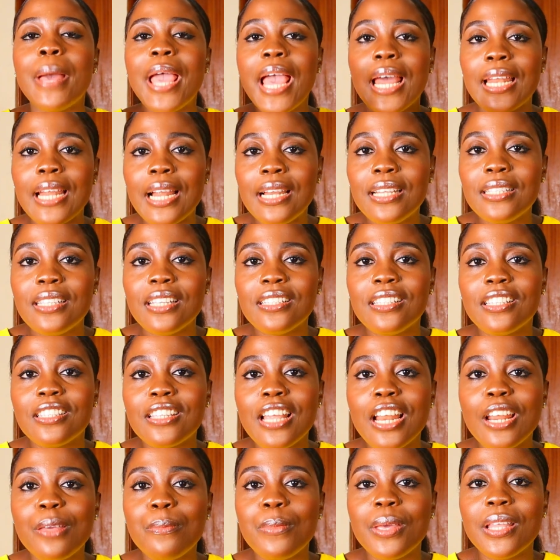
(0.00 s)
My analytics is
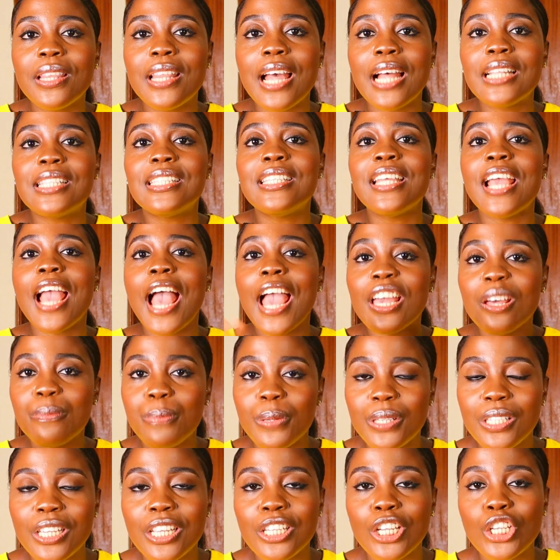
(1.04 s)
telling me that the higher
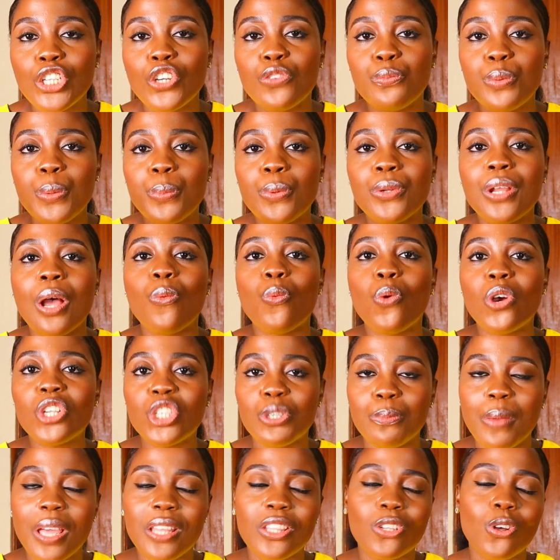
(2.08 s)
percentage of people that
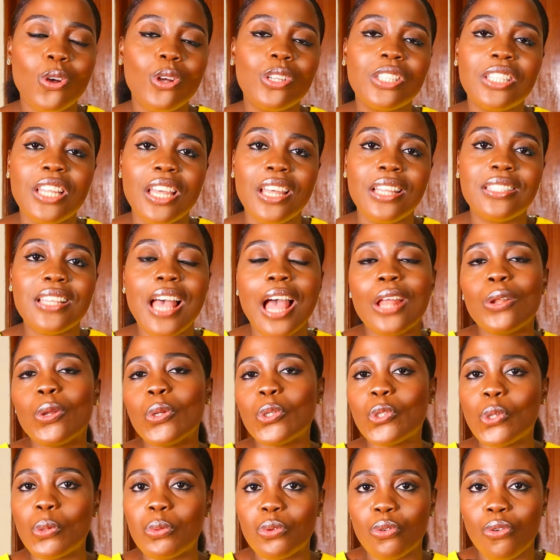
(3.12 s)
watch my content are
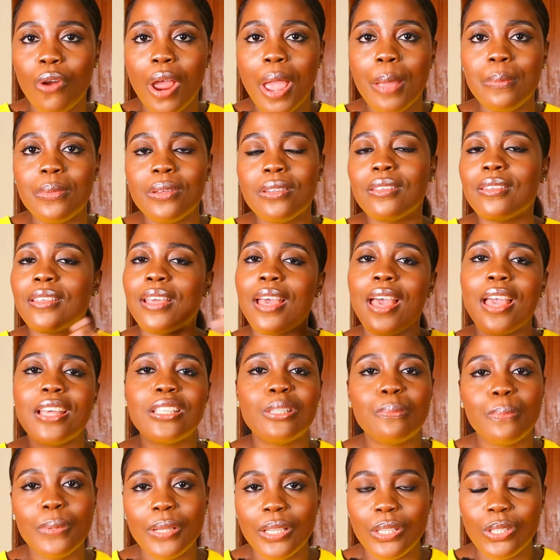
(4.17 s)
not subscribed.
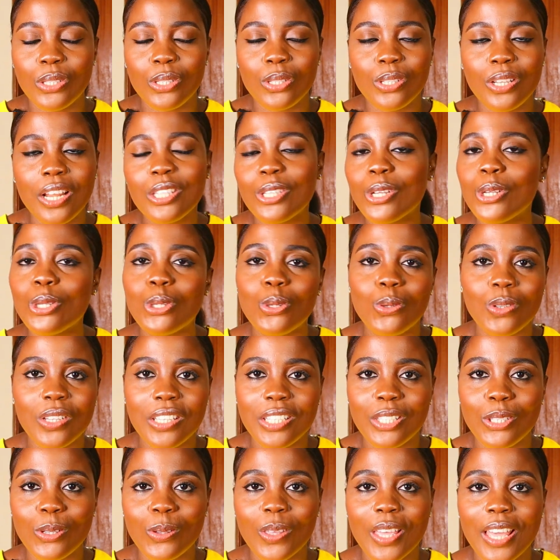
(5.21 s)
Guys, please, let's not do
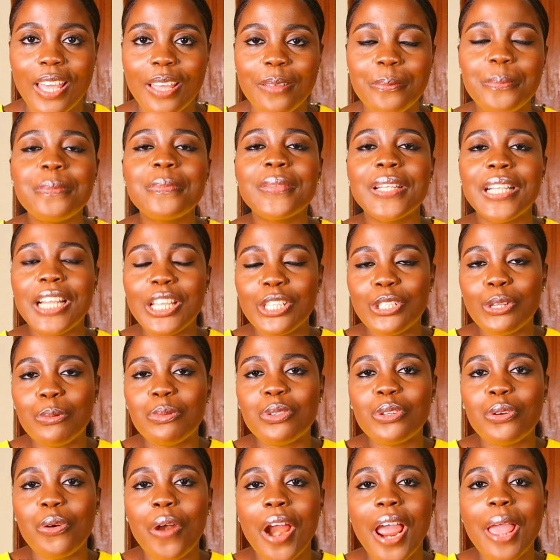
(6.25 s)
this, okay? Let's
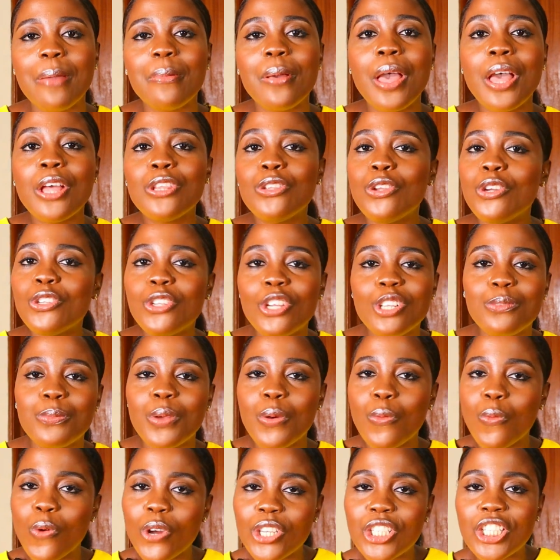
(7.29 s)
subscribe. Don't just
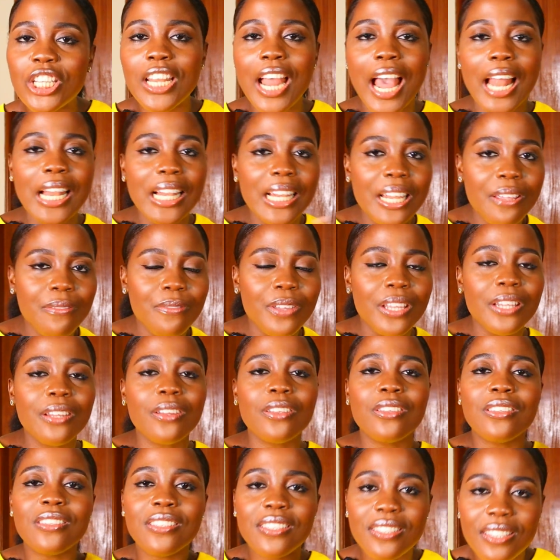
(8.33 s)
be watching and leaving.
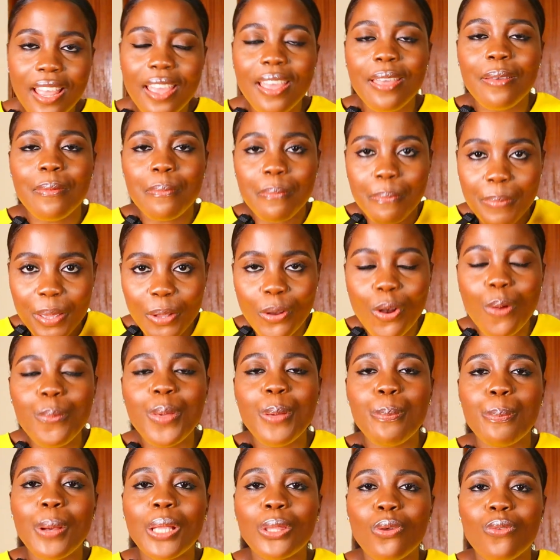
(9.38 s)
Stay,
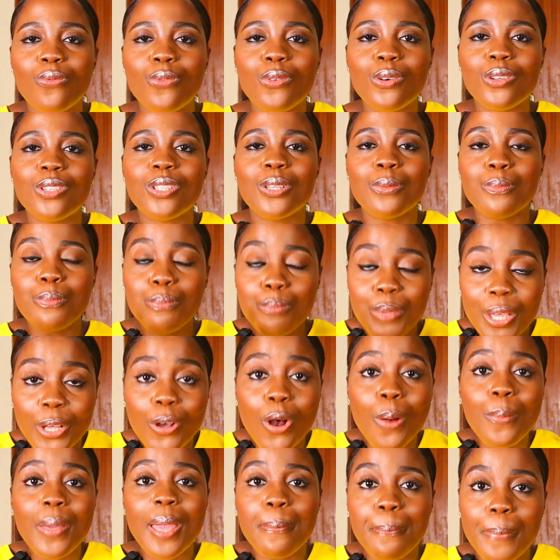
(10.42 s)
become a part of us,
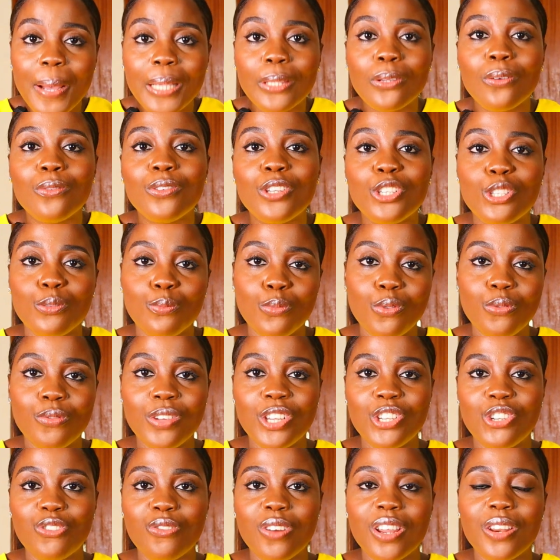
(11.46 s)
become a part of this
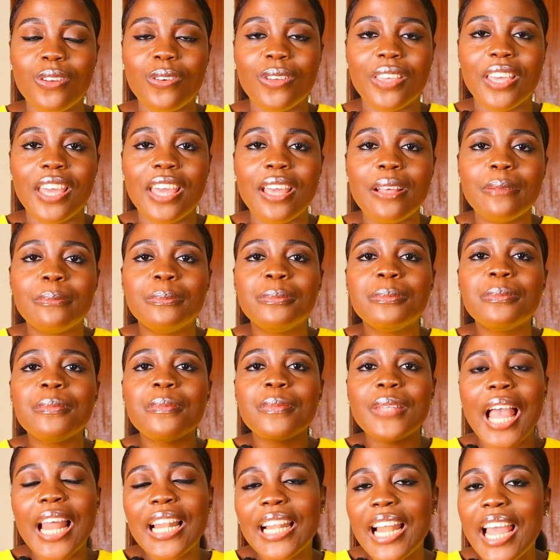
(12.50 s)
moving train, okay?
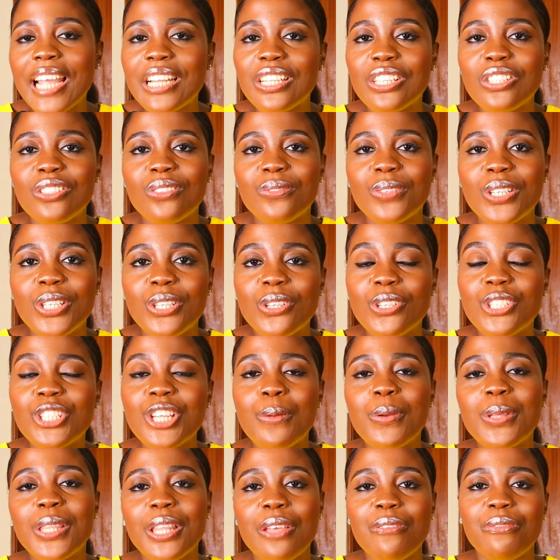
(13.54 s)
And like this video,
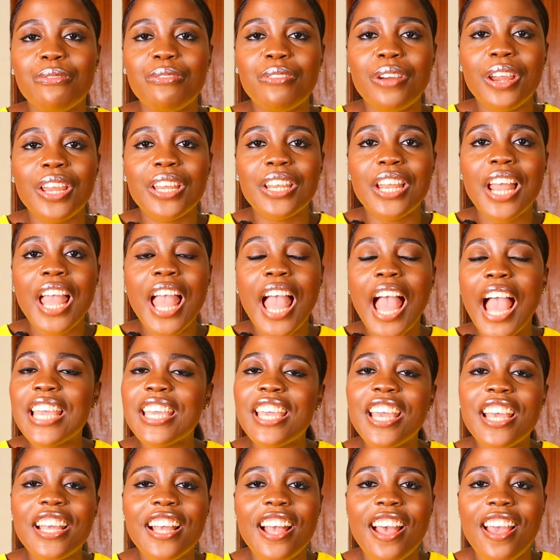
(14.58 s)
share with a friend.
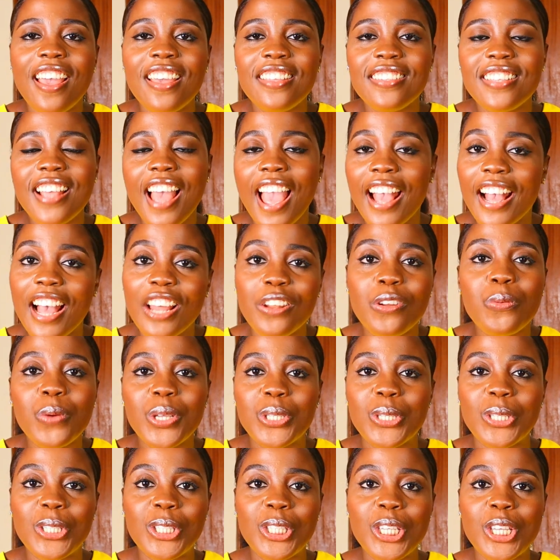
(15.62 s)
And yeah, guys, I cannot
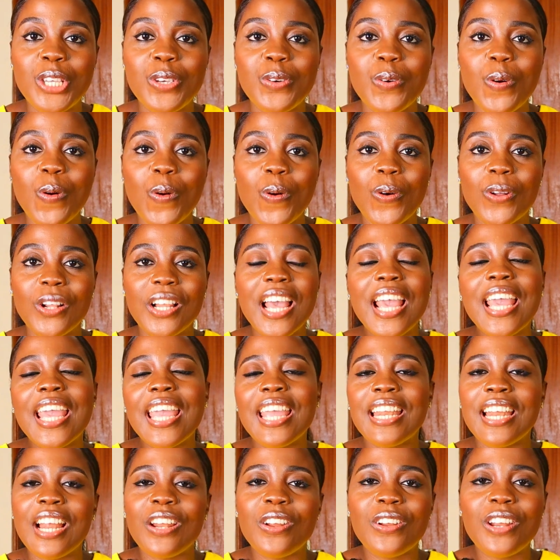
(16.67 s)
wait to see you all
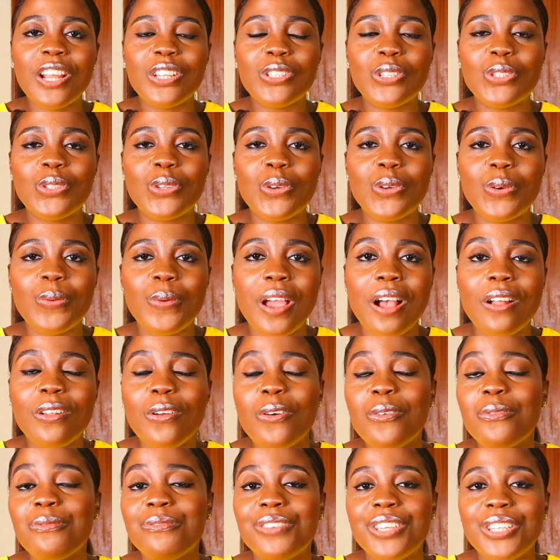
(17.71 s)
in another tutorial
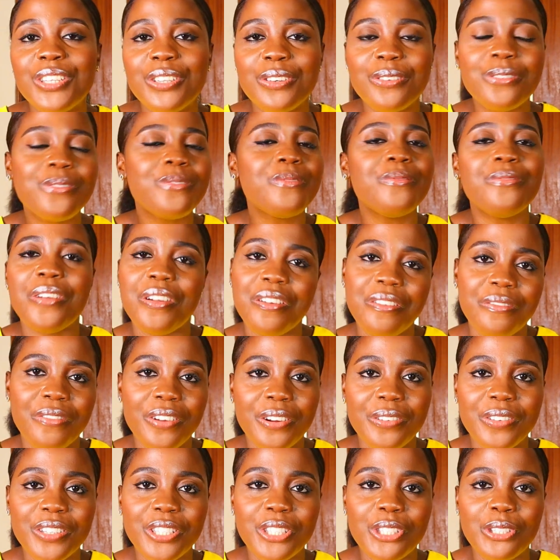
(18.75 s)
or video very,
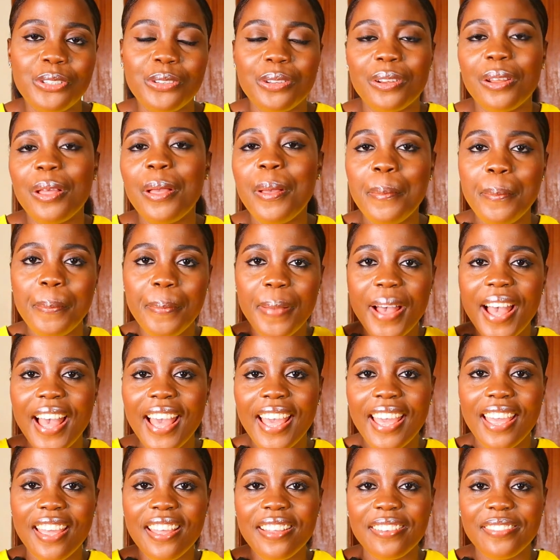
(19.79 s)
very soon.
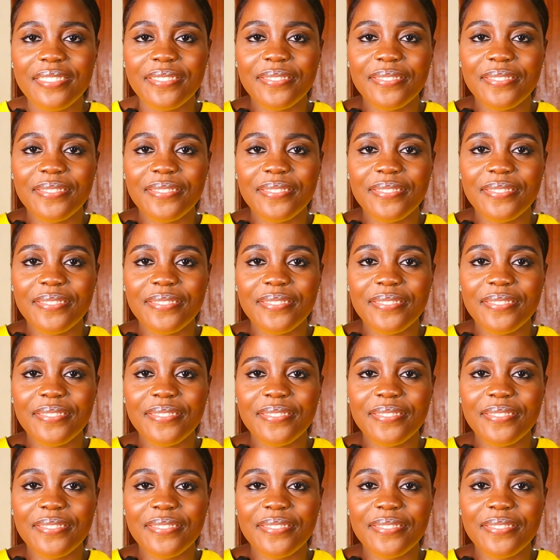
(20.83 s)
Bye.